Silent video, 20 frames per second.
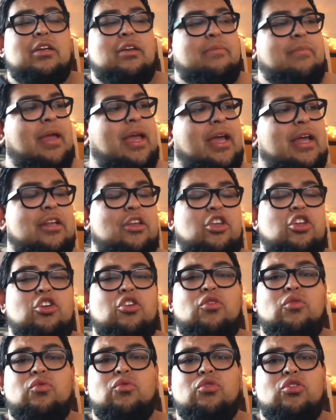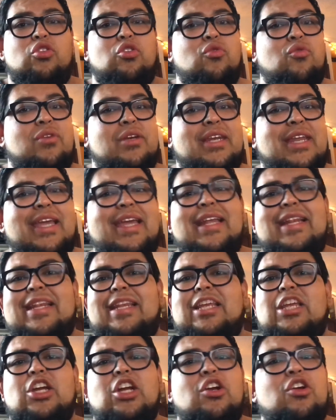Man, you
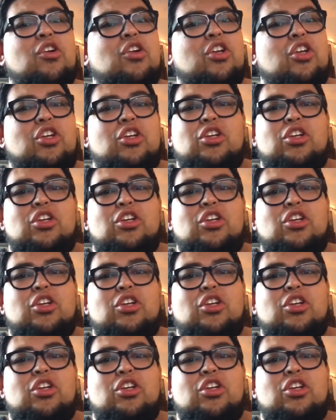need